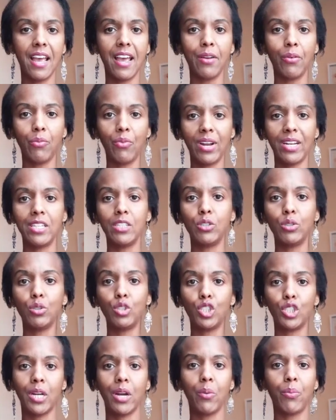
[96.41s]
and ready to
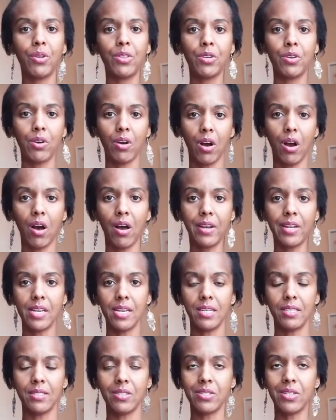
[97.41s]
share with your
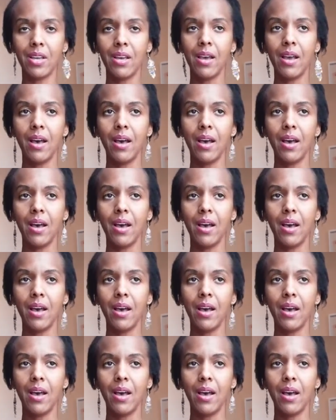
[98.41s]
audience.